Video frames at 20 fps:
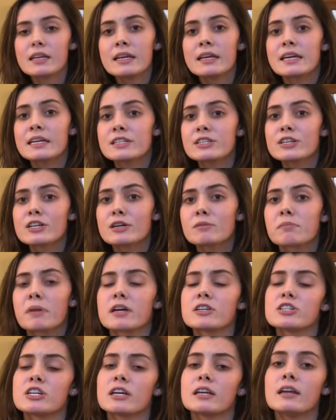into your
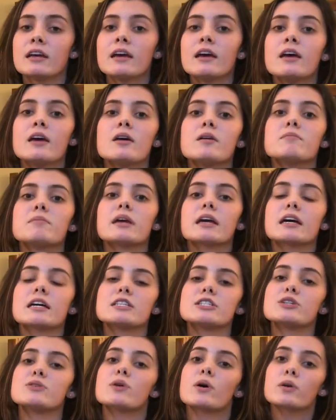budget,
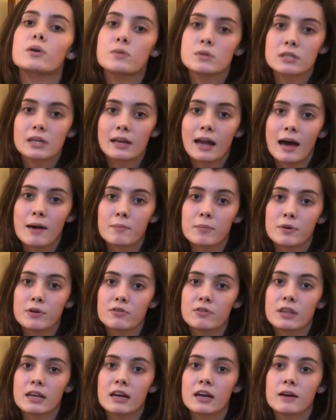because you don't know what's going to happen
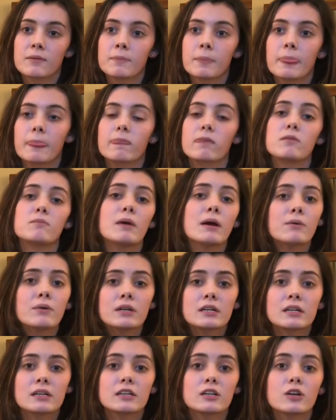over there. You may want
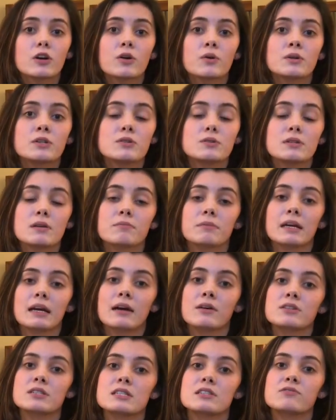to go and do something
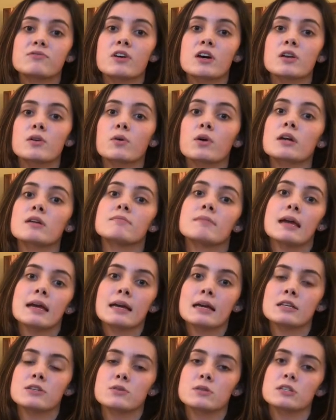else that's fun, or you may
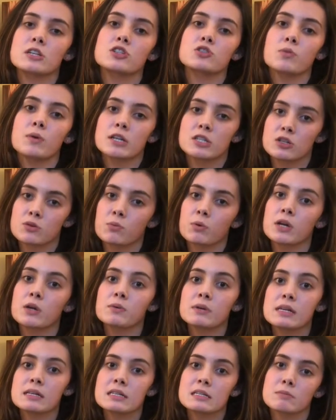get into a situation where you
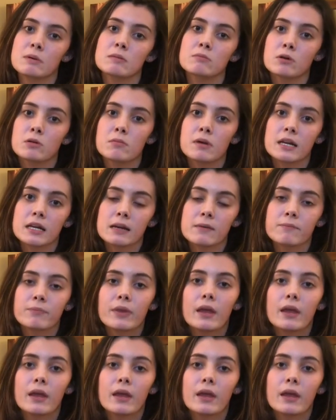need to spend more money.